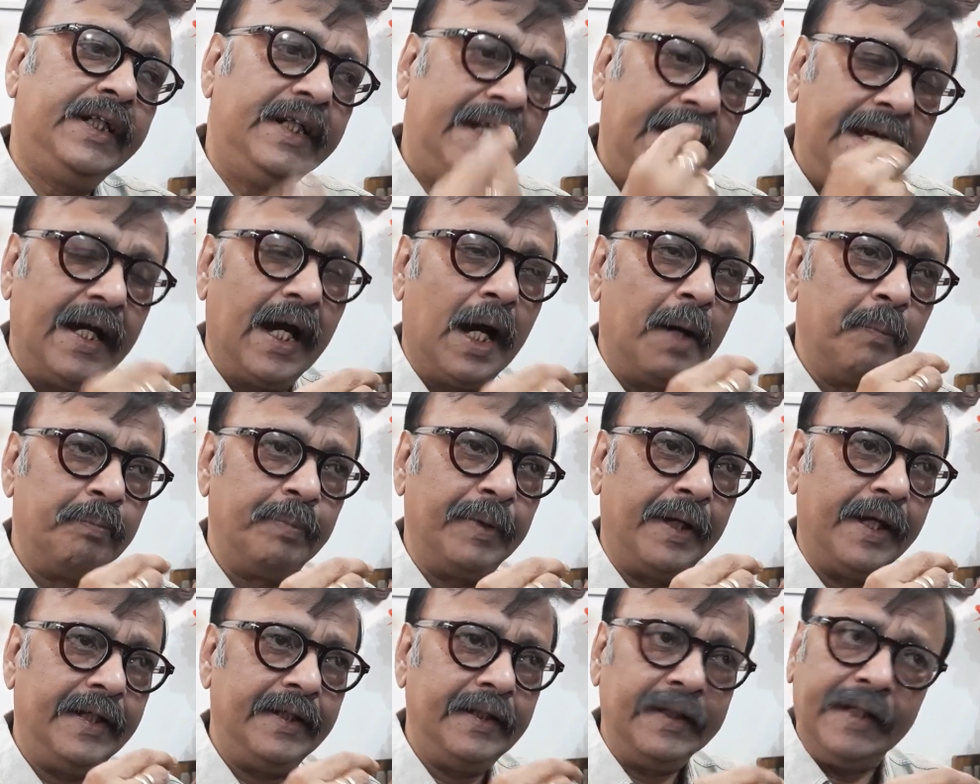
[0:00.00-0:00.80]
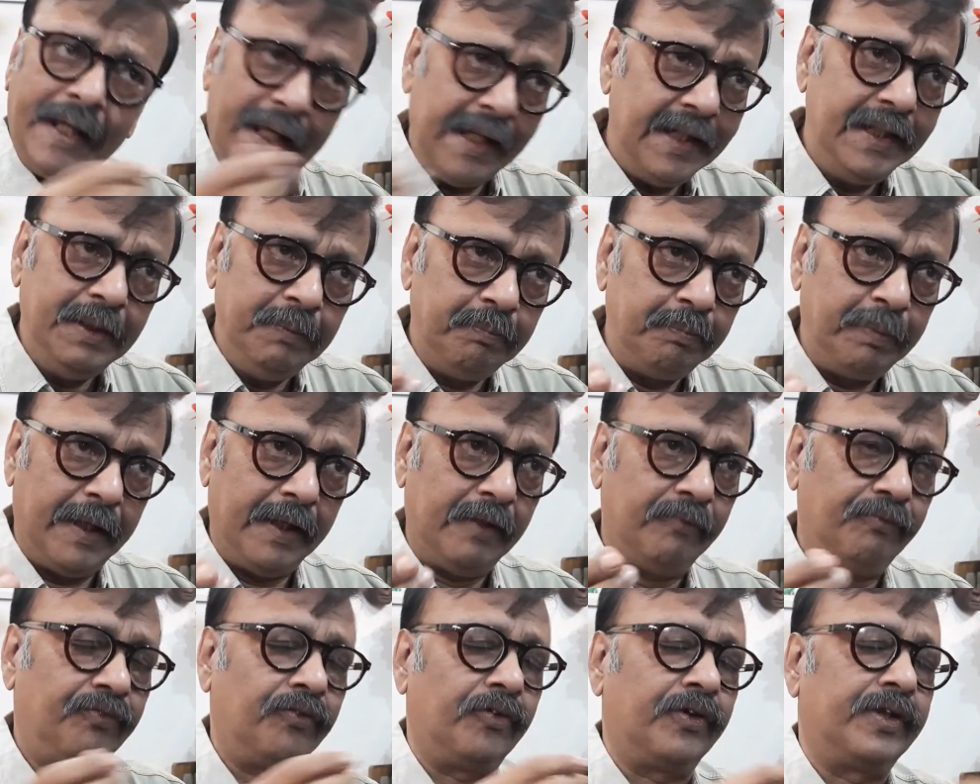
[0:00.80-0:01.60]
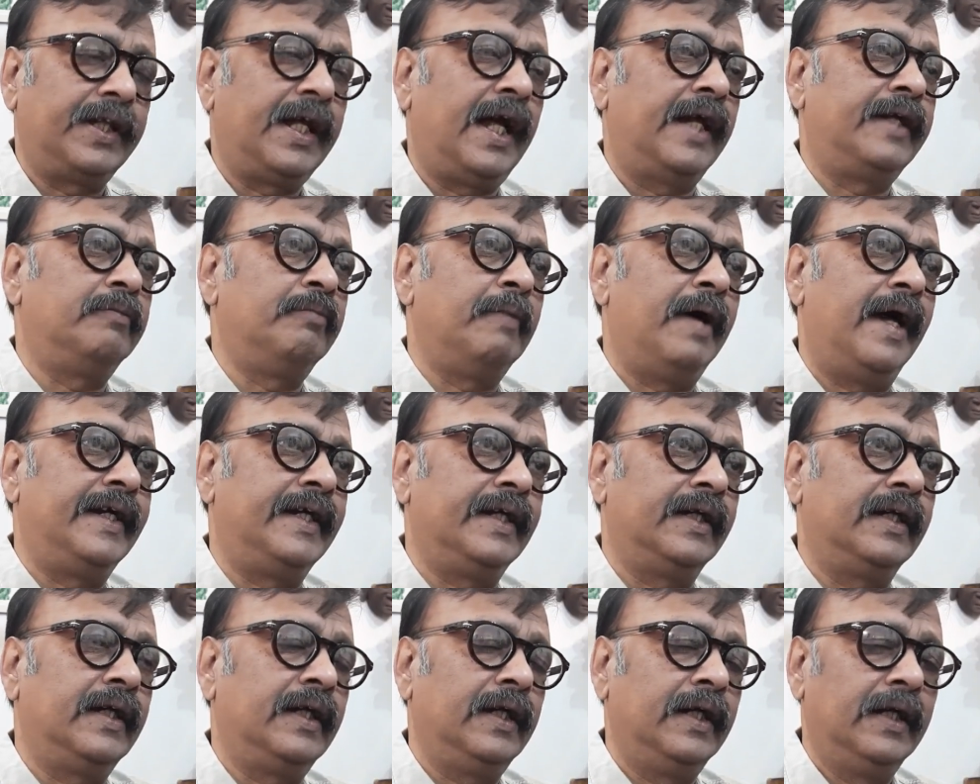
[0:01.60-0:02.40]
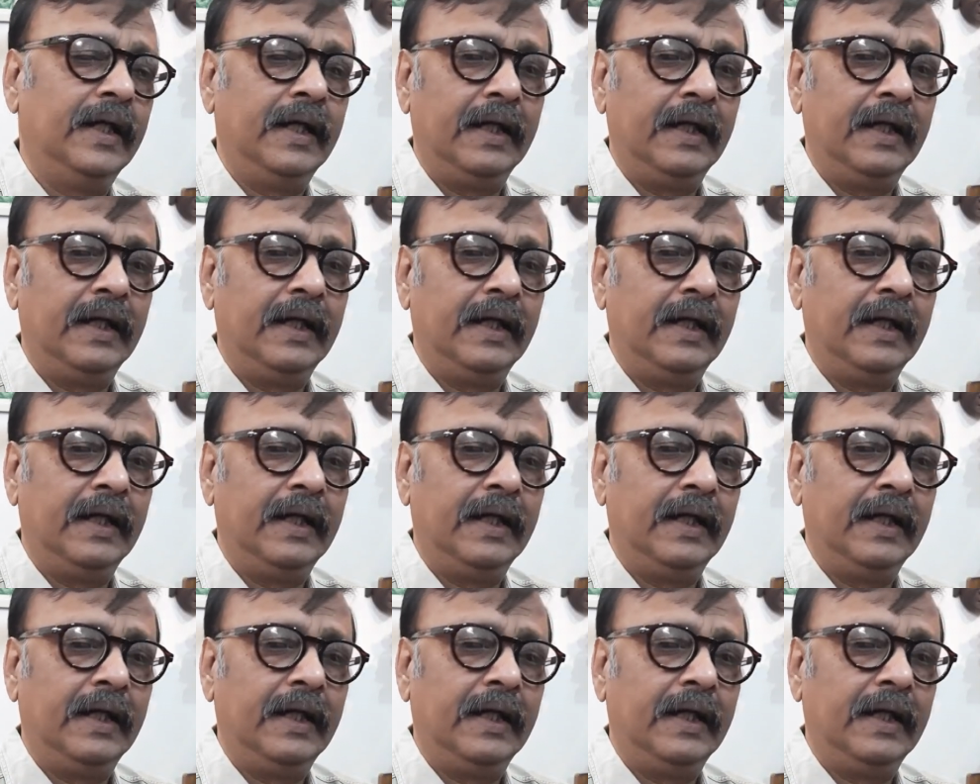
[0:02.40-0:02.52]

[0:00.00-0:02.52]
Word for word: take a pen, any pen for that matter,